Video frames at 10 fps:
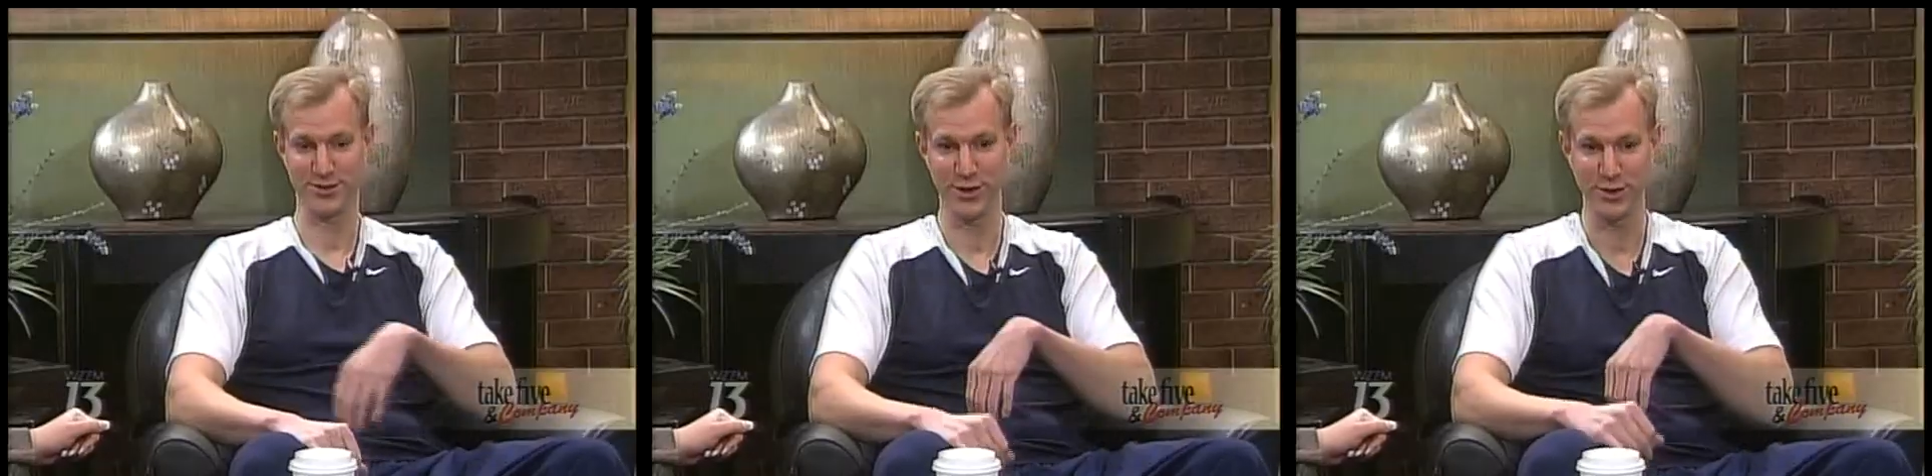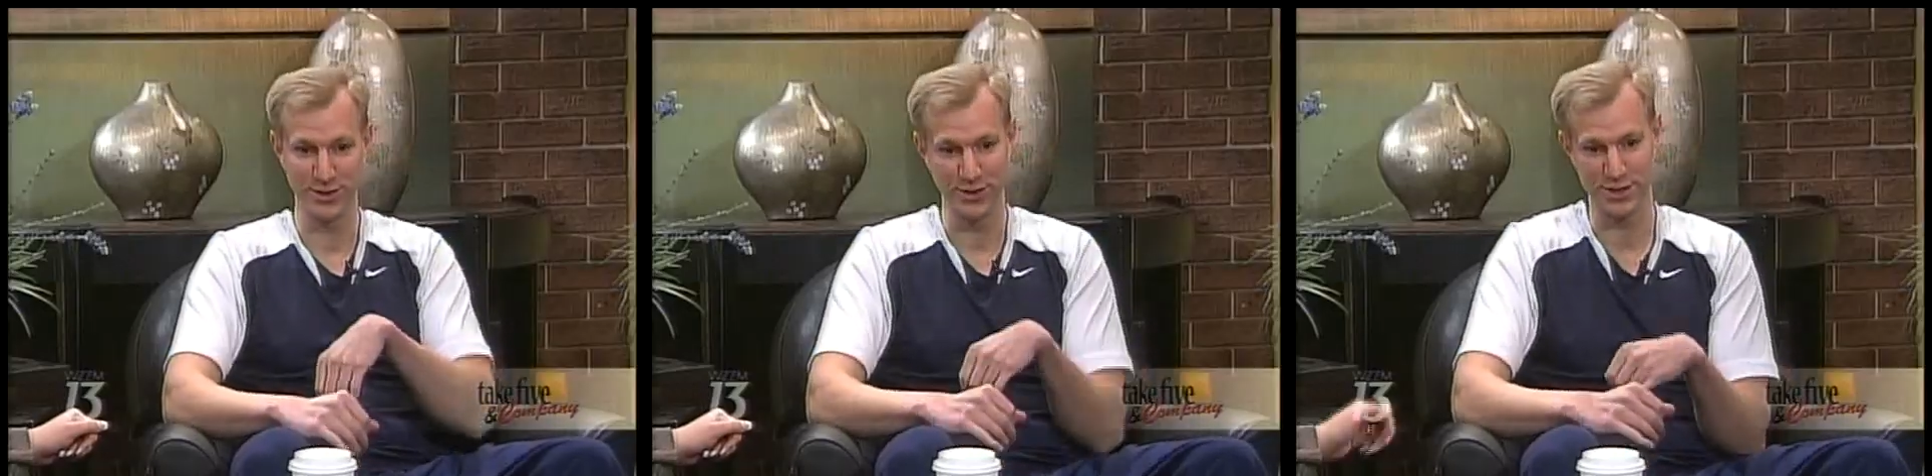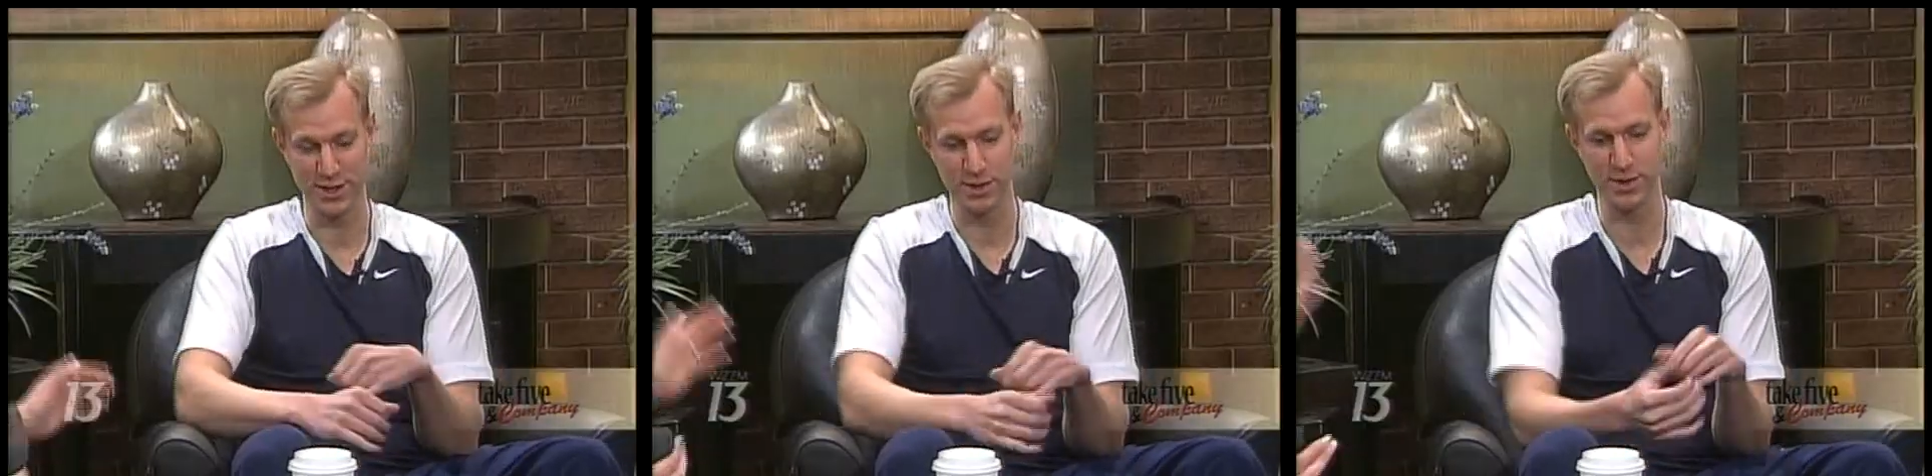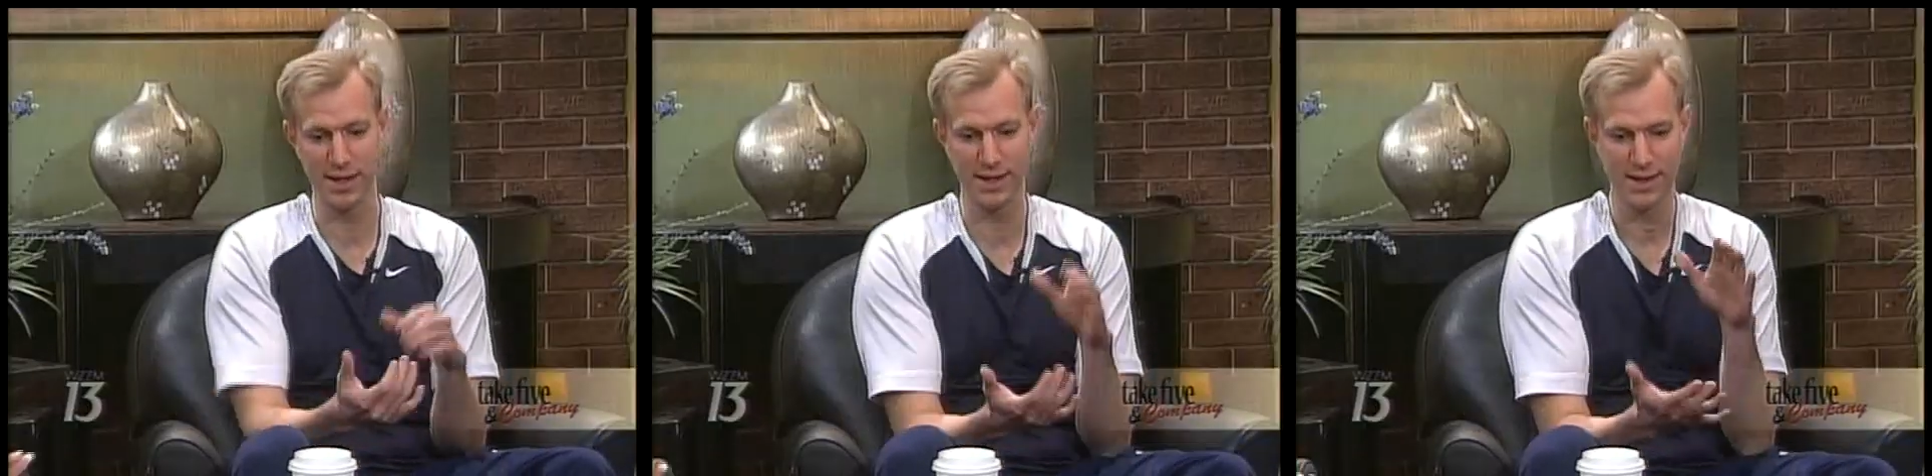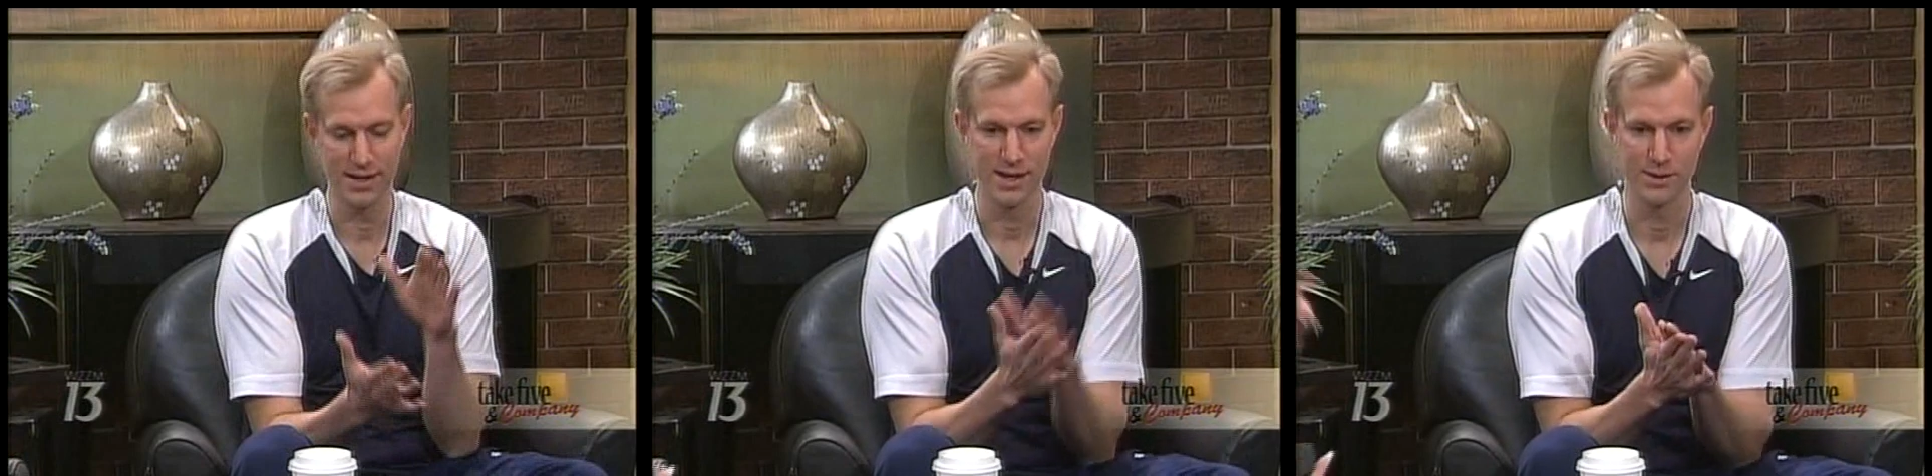few, which is going to
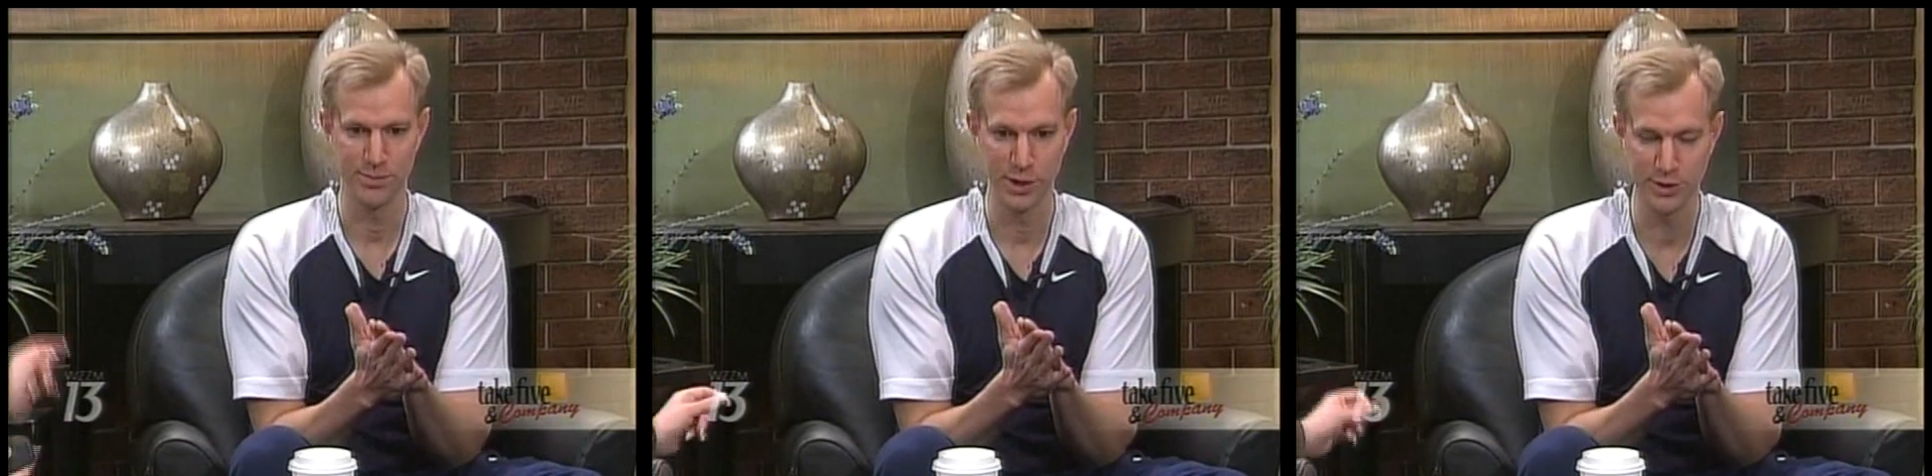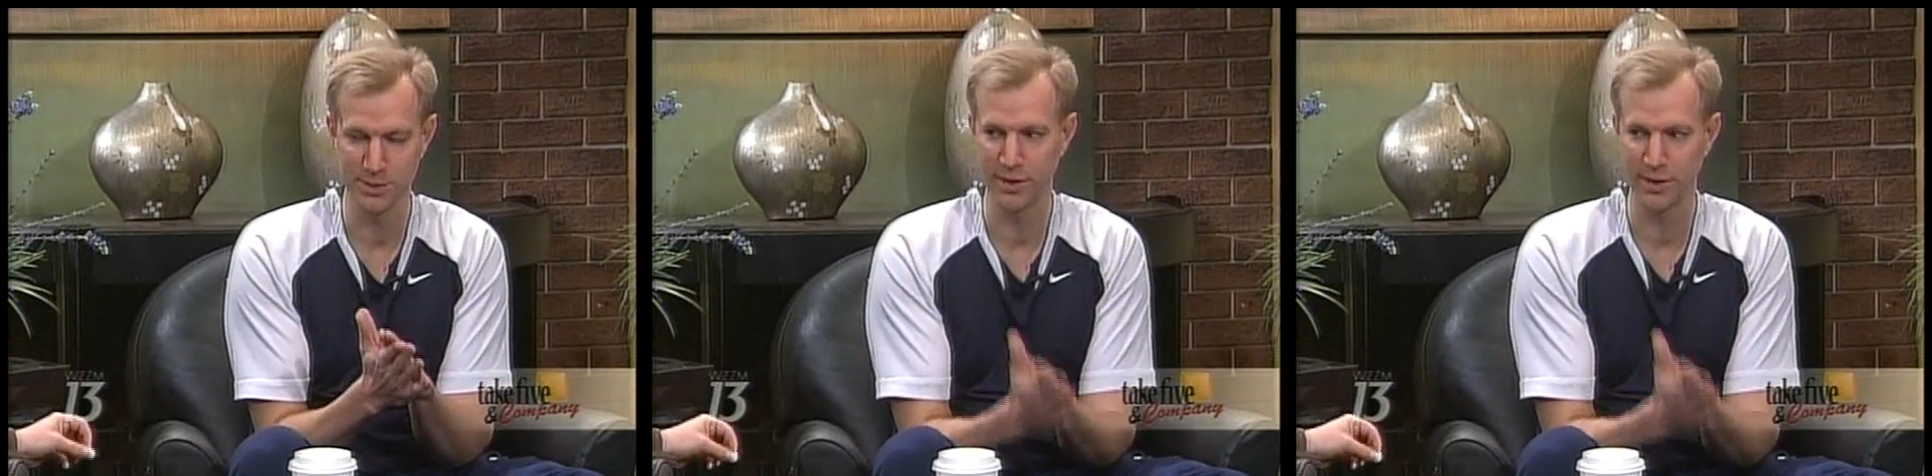be building